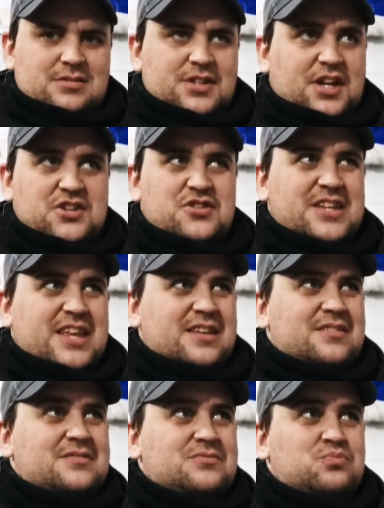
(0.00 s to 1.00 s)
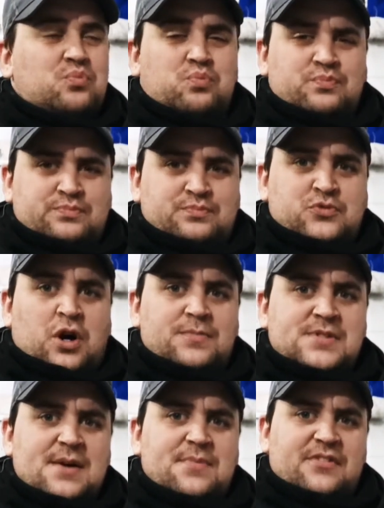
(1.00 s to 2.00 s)
you can use it.
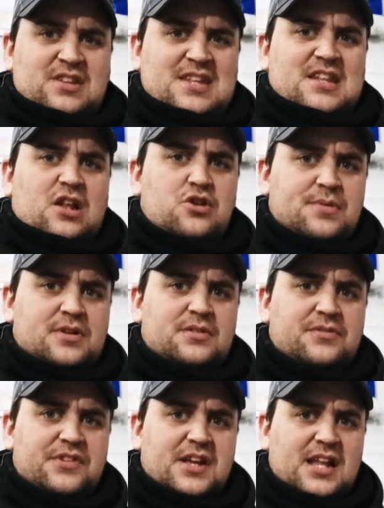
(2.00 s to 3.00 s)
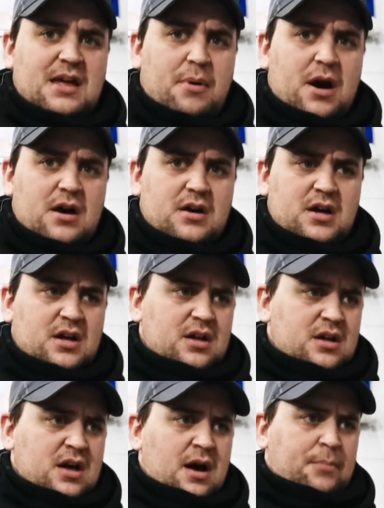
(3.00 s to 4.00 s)
Top tip, if you need a lubricant for your clay bar,
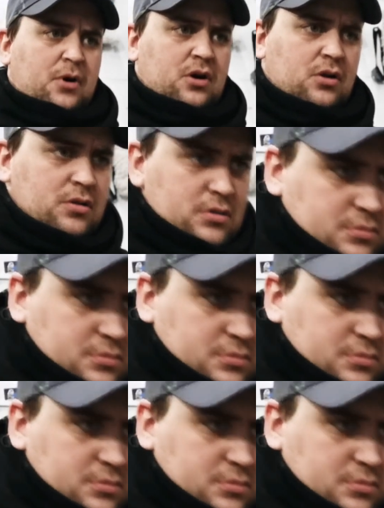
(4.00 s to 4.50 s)
a bottle,